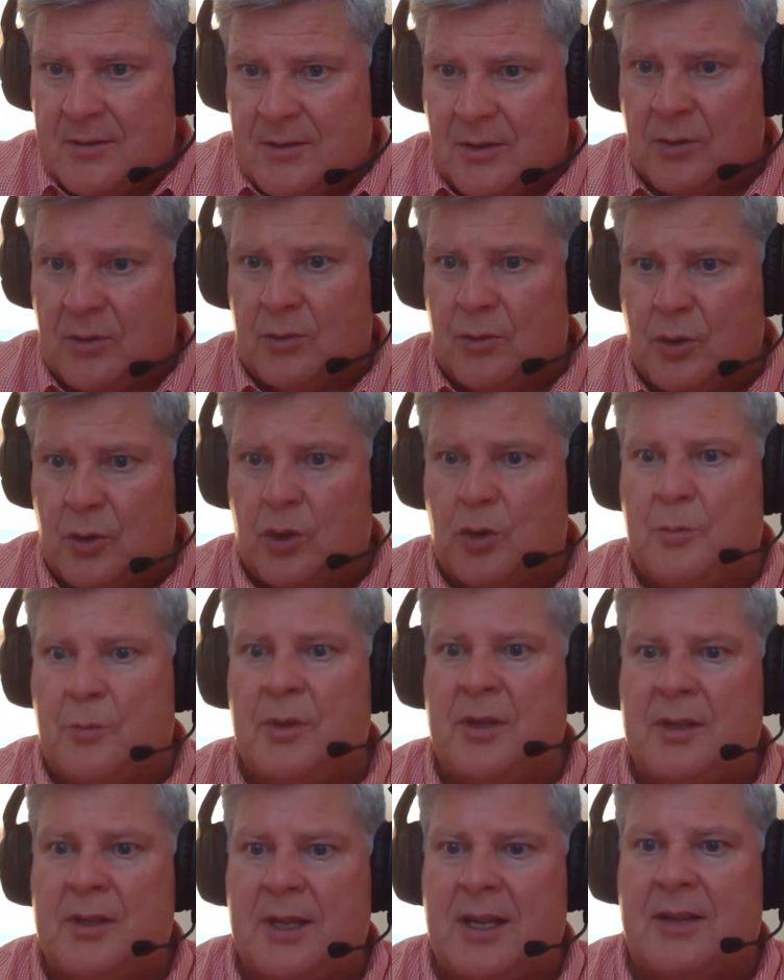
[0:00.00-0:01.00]

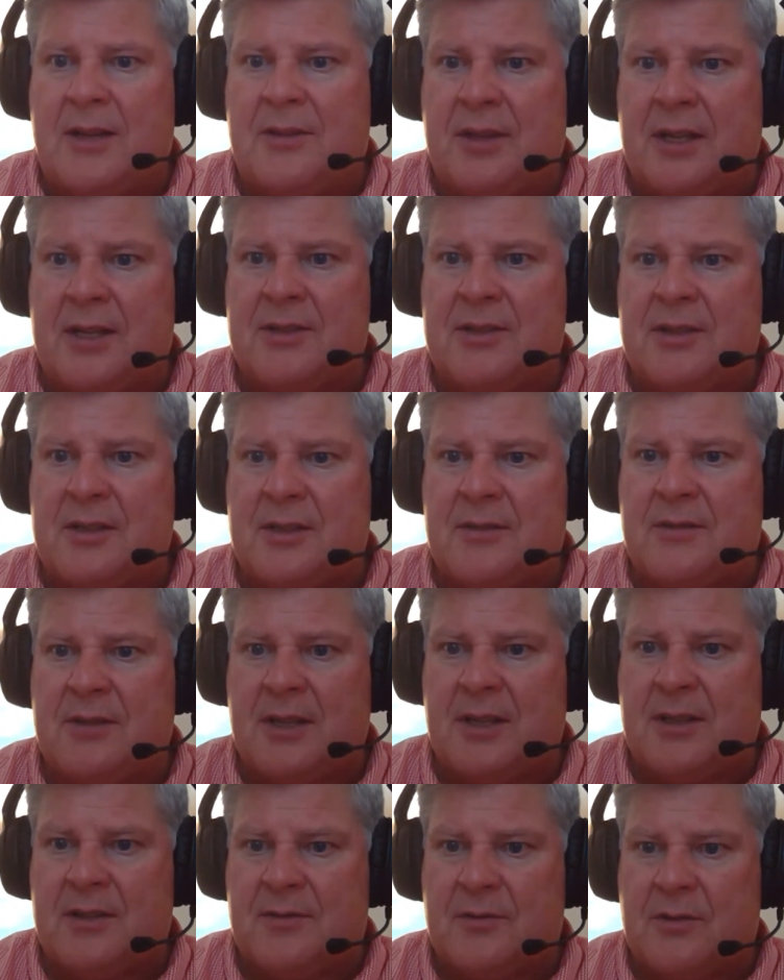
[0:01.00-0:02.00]
Loom. Yeah,
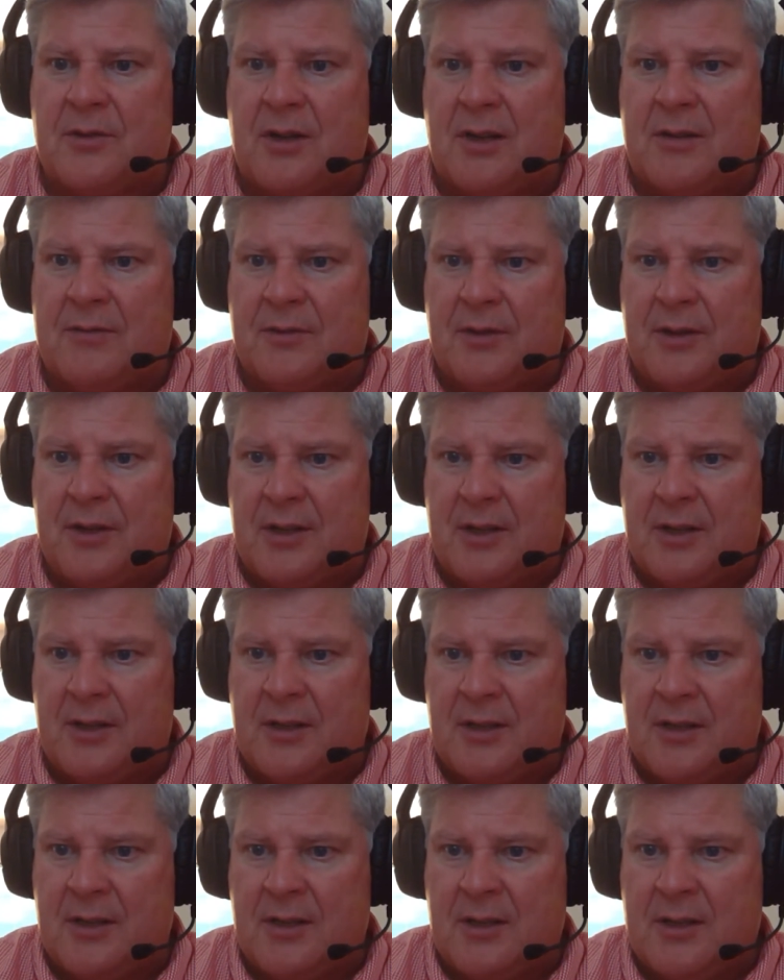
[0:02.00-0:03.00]
thanks for offering a.